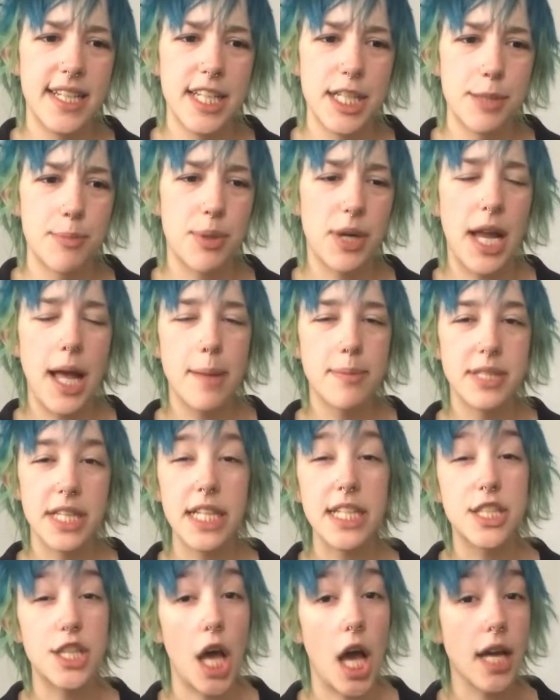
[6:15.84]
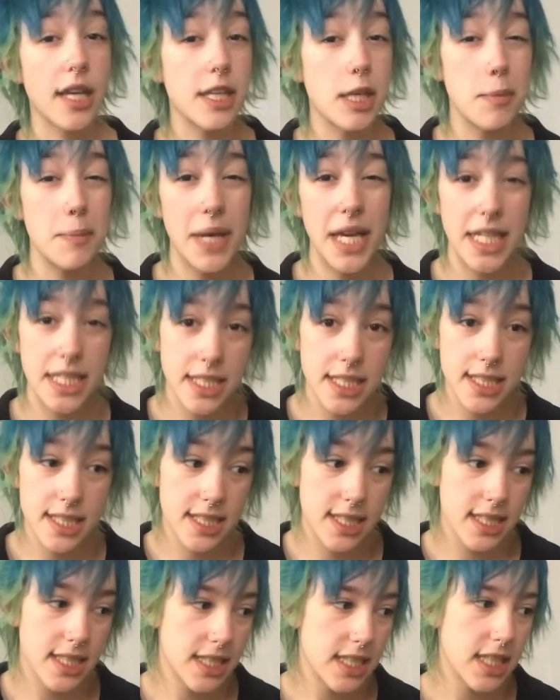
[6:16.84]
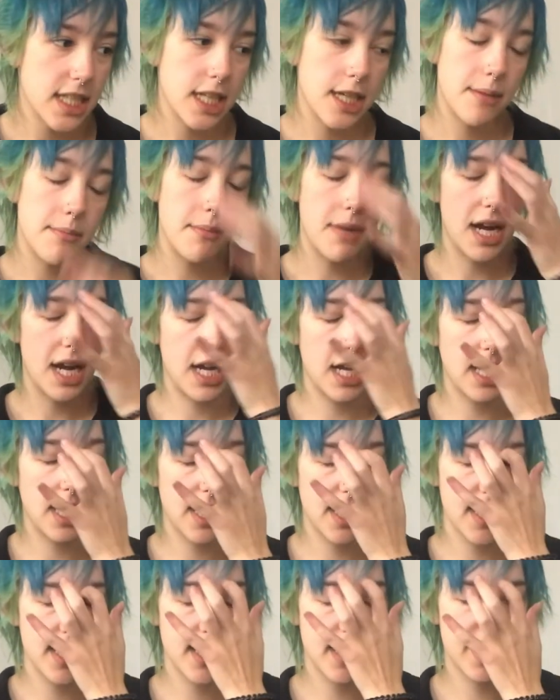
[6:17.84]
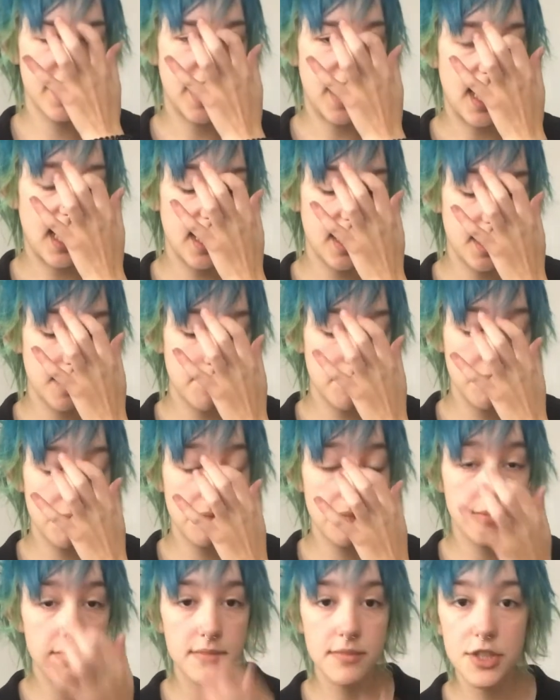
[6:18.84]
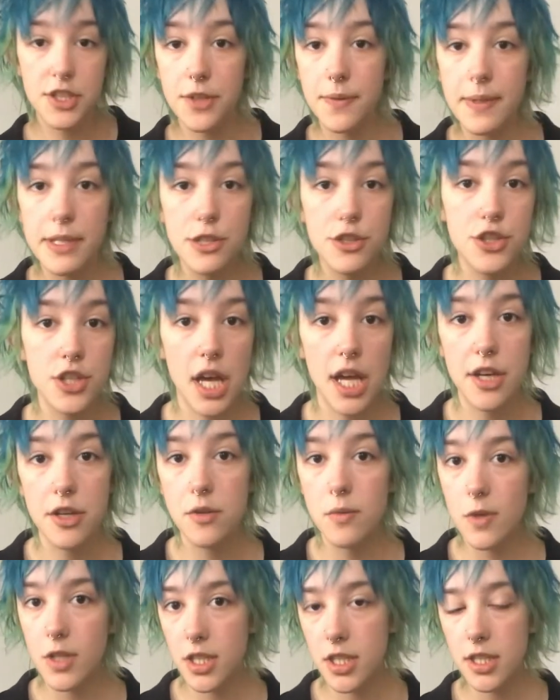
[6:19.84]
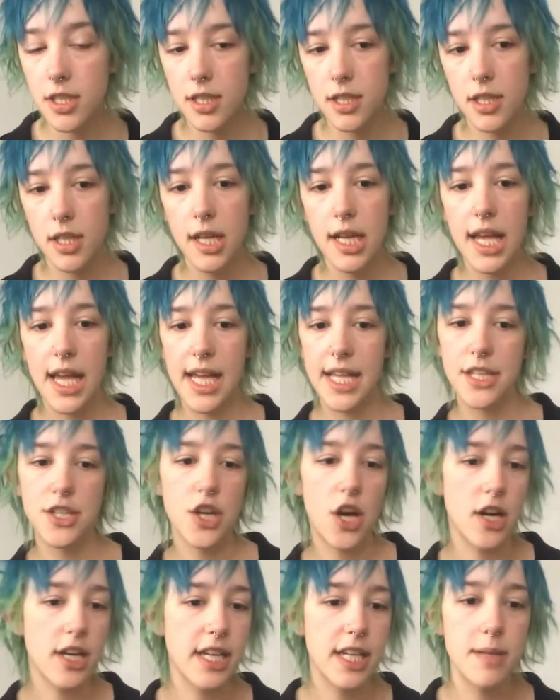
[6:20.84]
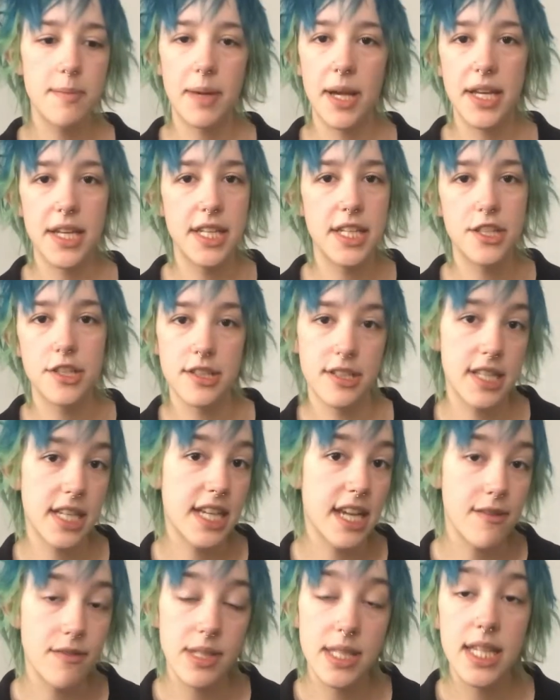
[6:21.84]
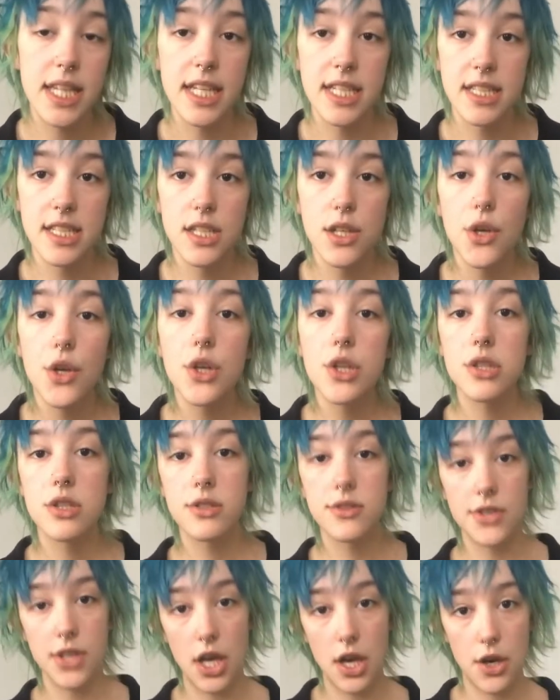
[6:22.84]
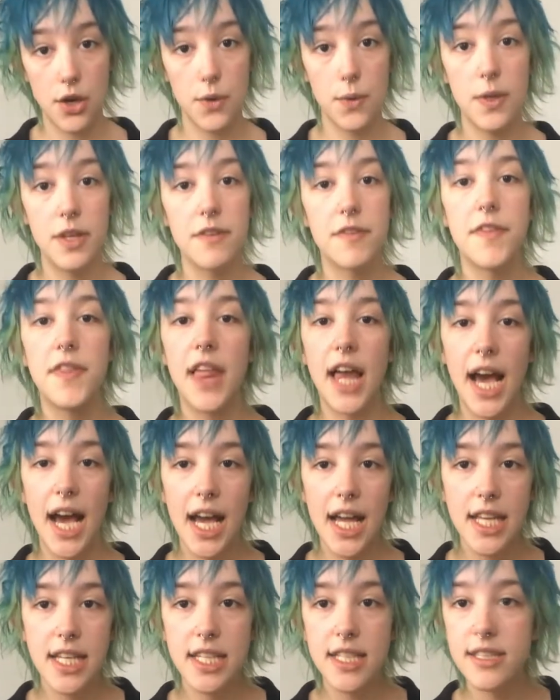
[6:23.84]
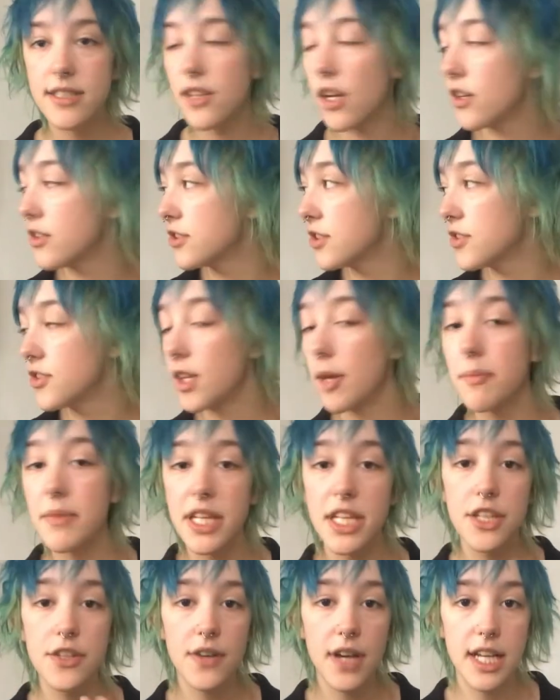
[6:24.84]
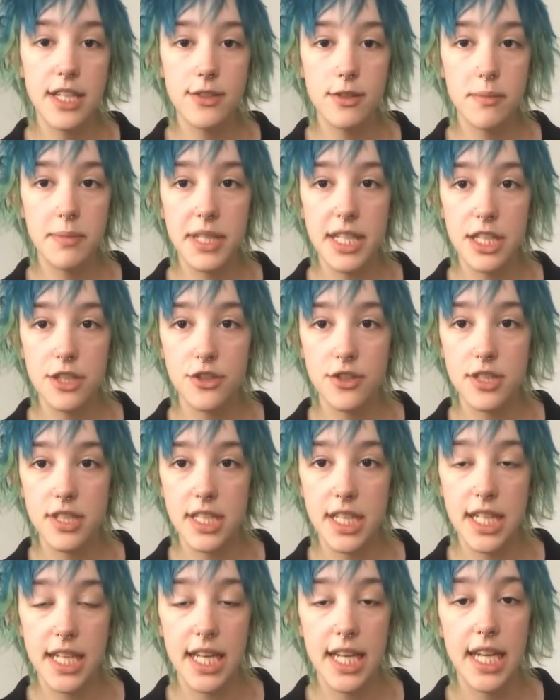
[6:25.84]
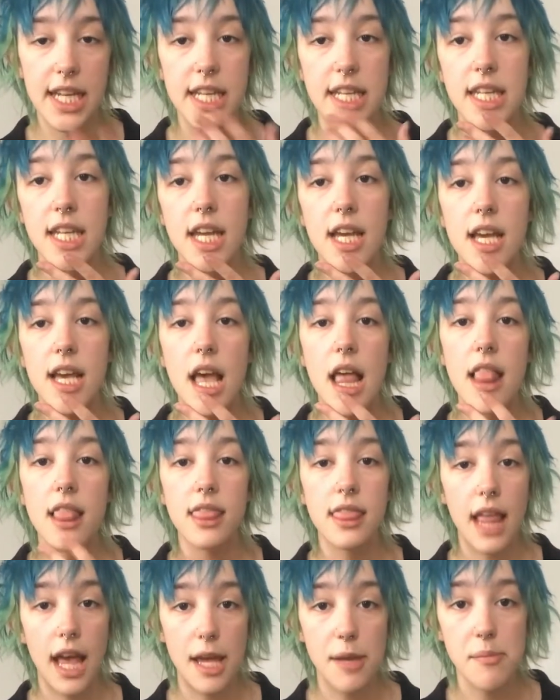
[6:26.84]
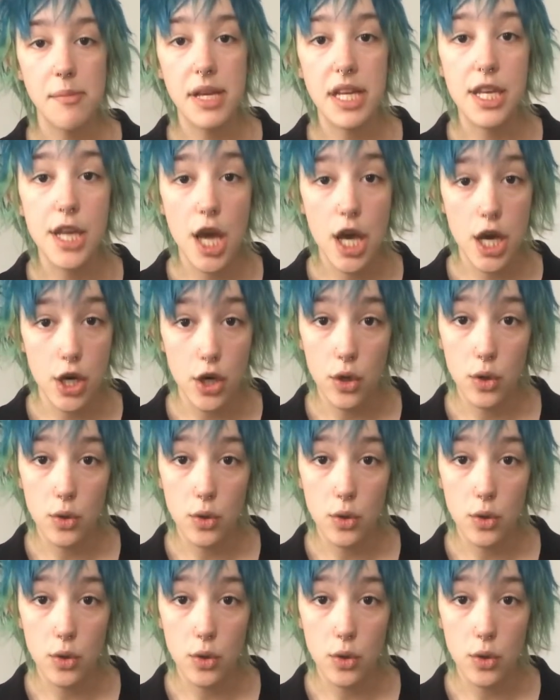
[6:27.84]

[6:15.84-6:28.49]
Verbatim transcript: perhaps like document my time doing shadow work and talking about it and just like everything. So if that is also something you guys would be interested in, let me know.